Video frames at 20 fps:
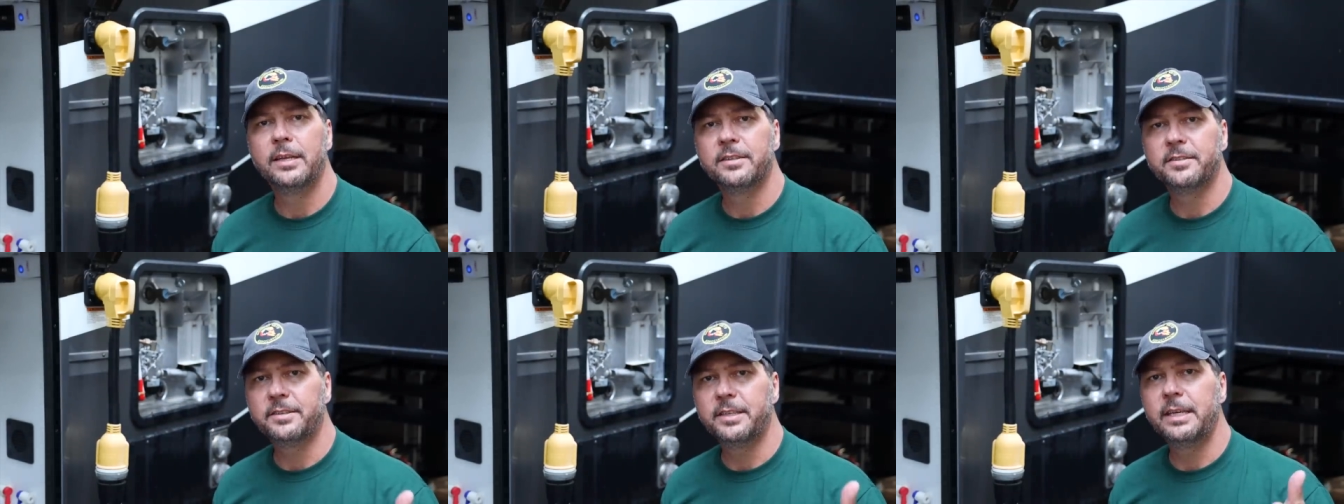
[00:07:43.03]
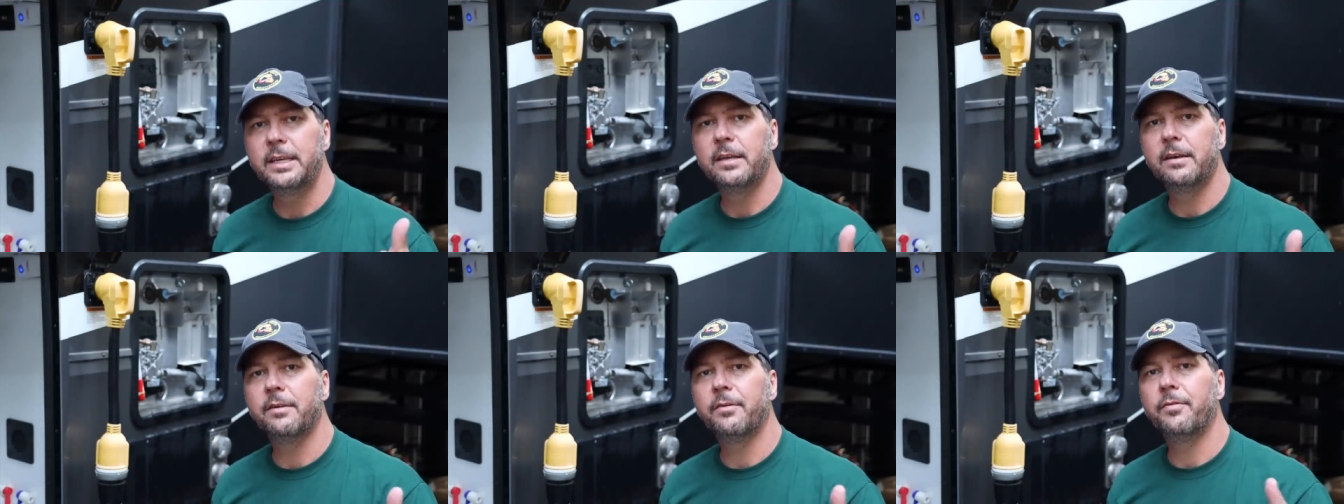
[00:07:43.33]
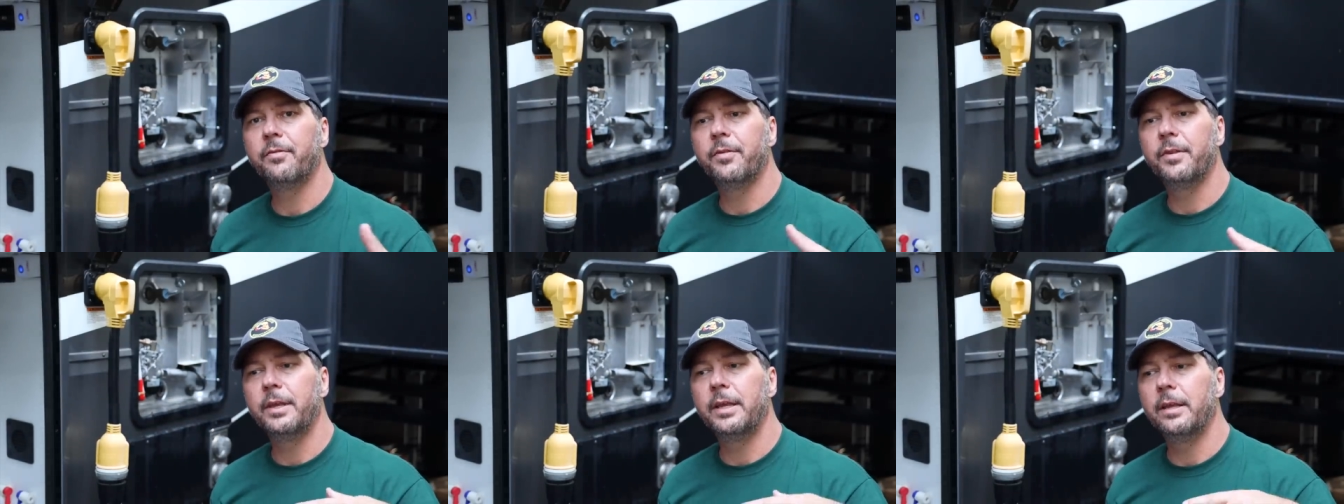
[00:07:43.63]
see
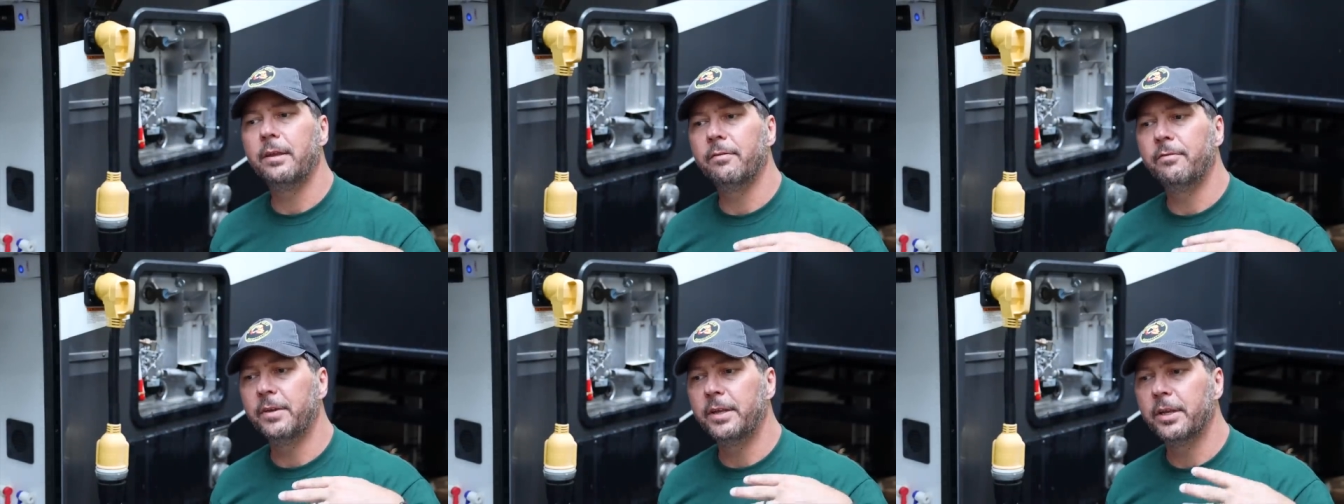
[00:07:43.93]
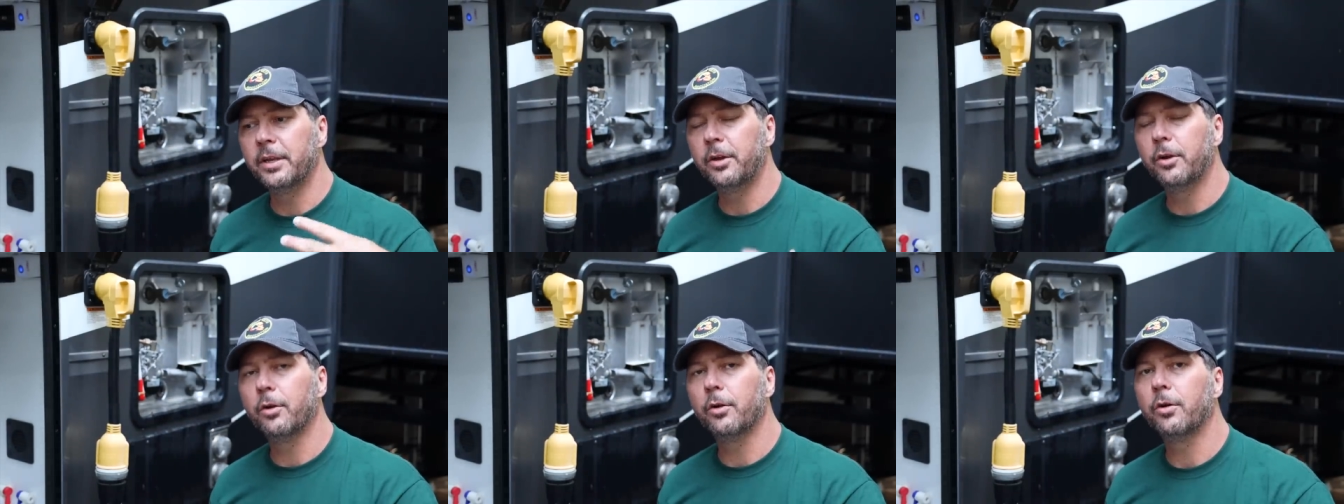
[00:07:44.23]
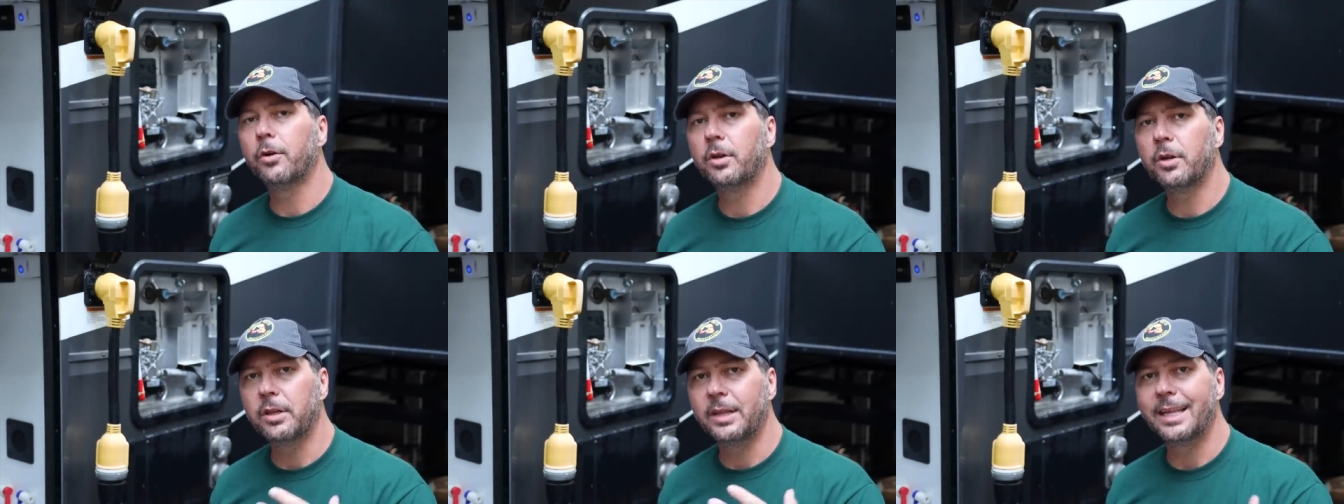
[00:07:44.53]
if the
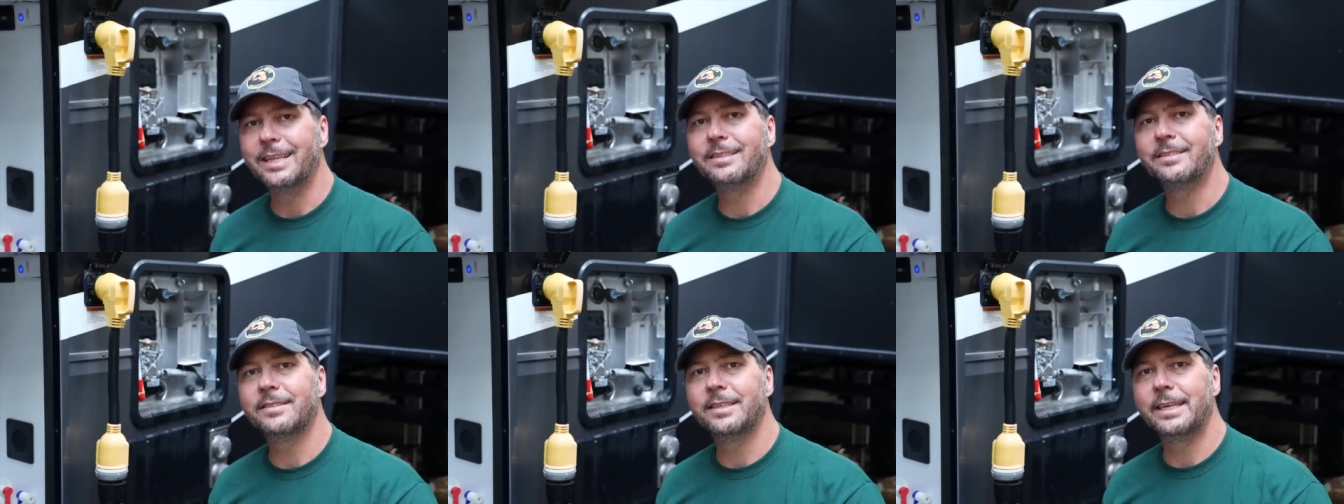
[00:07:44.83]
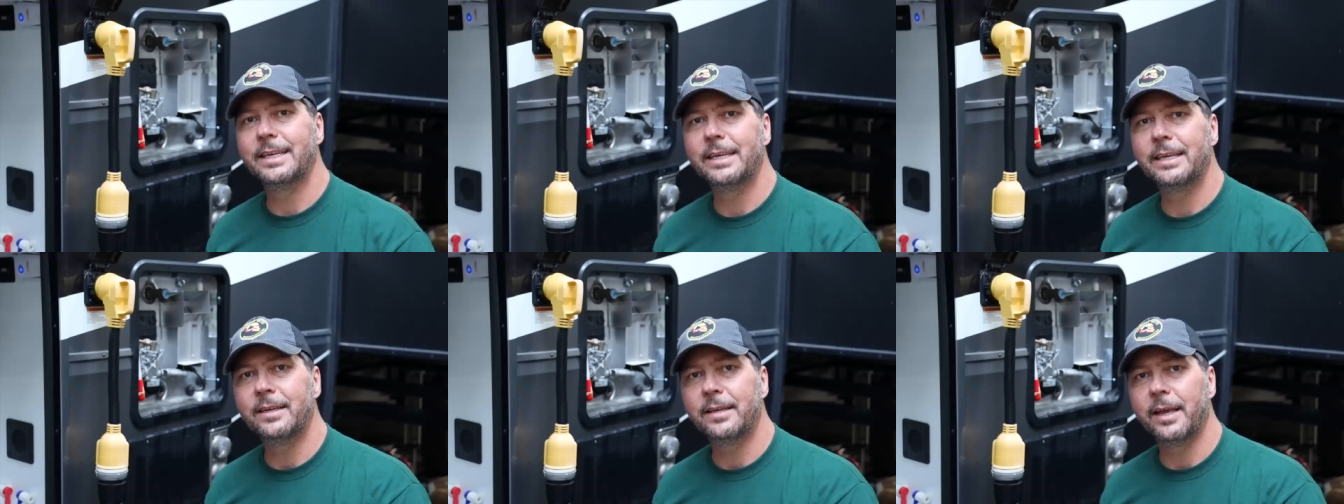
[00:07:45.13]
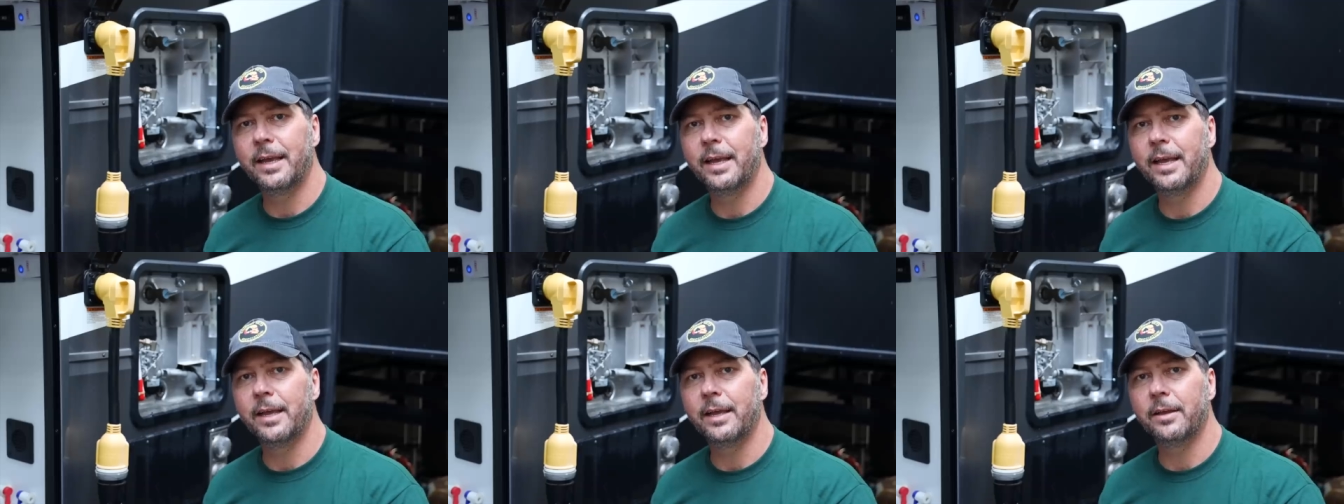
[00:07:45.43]
vinegar cleansing
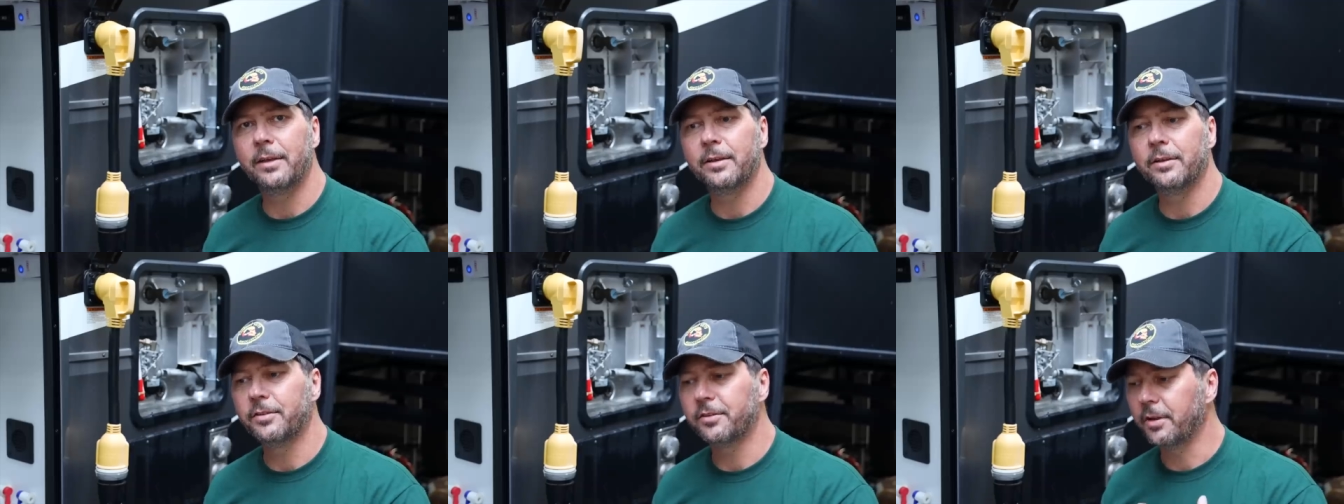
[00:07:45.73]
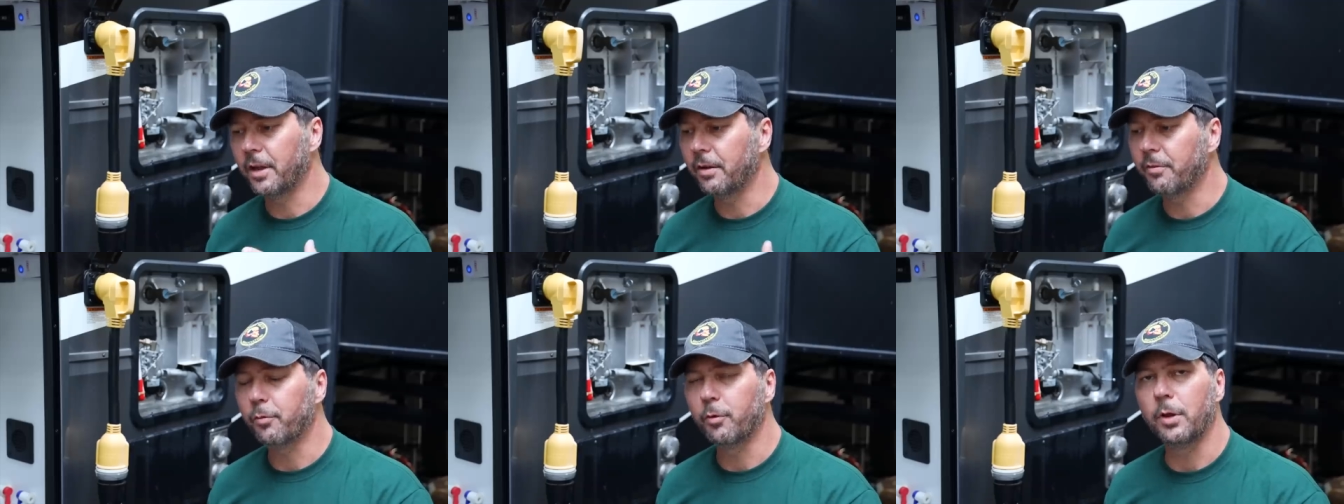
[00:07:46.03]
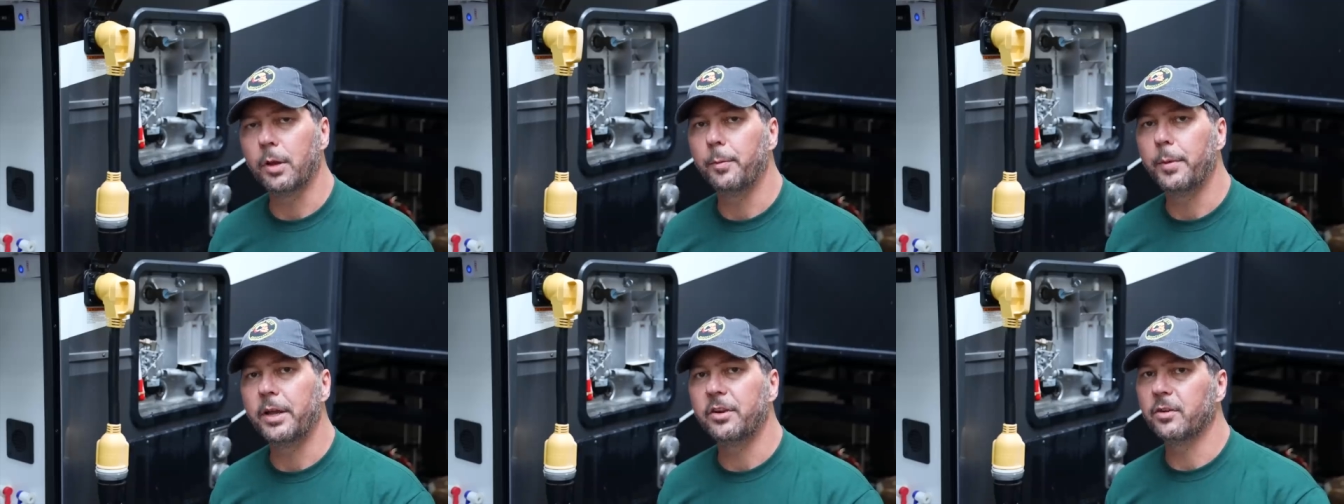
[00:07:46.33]
and stuff
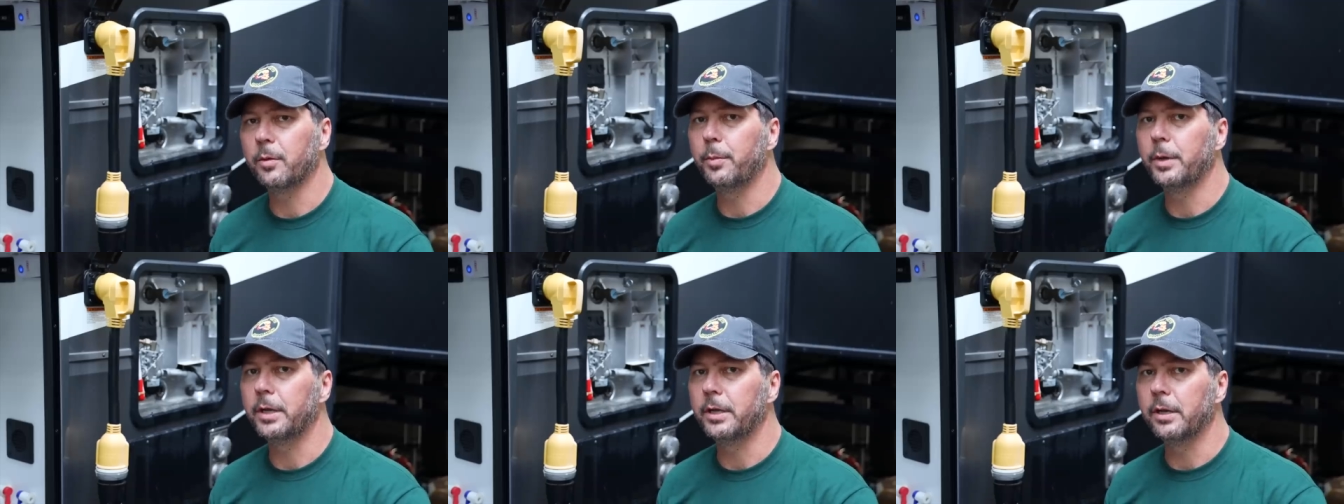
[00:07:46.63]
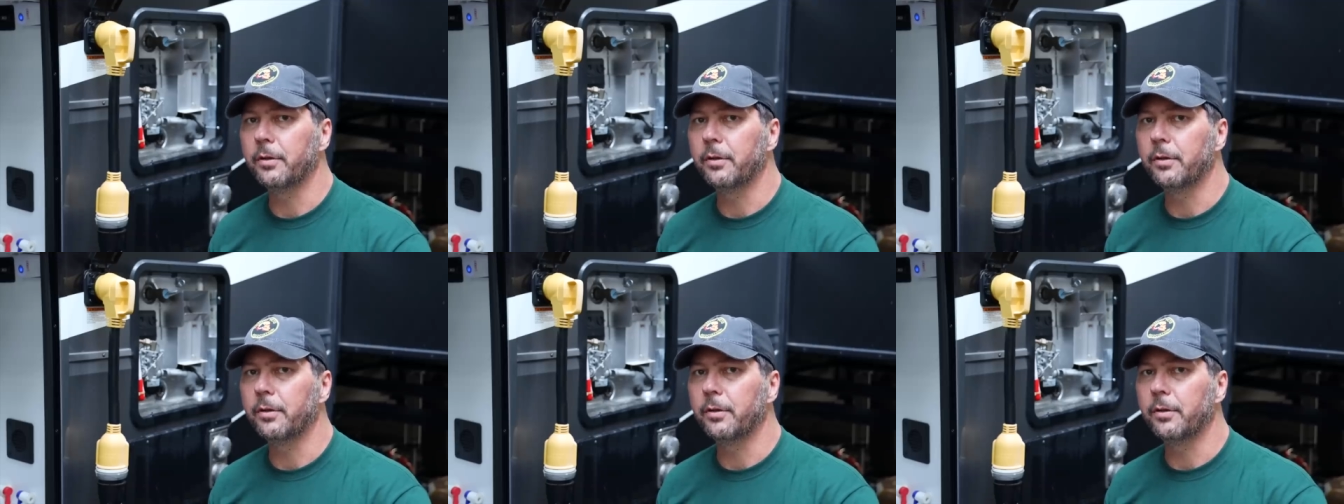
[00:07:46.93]
really makes a big